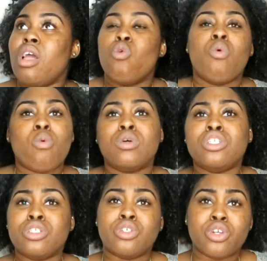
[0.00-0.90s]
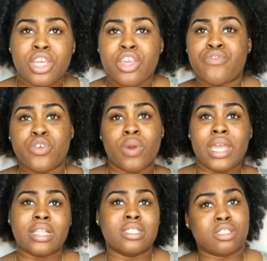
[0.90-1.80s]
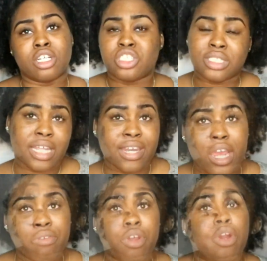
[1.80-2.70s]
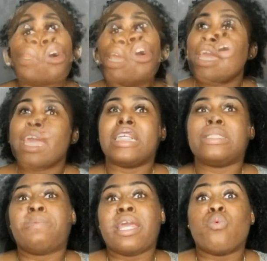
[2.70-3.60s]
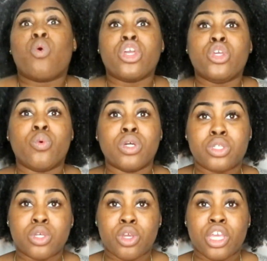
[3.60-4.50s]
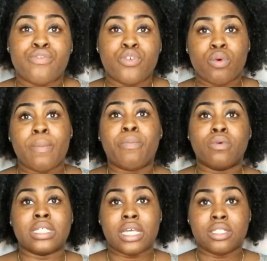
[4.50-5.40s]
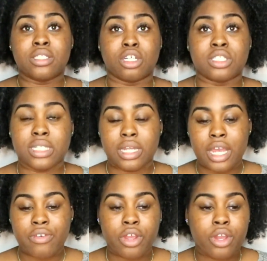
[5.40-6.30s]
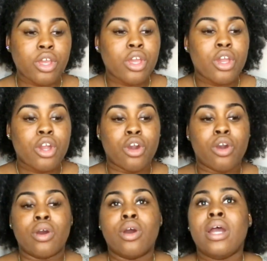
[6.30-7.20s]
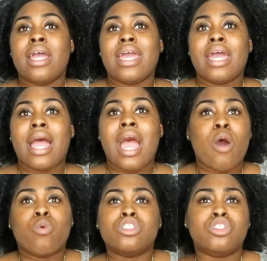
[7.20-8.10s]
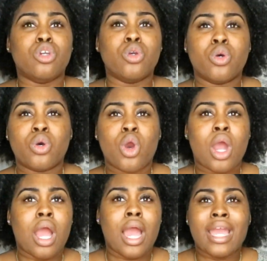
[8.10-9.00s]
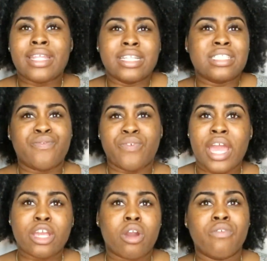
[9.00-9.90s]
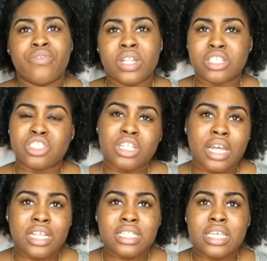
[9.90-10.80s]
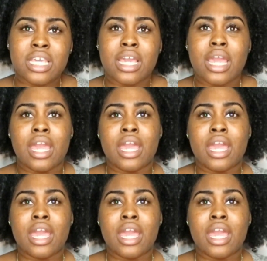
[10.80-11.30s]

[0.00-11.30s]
what would you do if you were in such scenario? Explain what you would do if you were put in such scenario. Or how would you identify confidentiality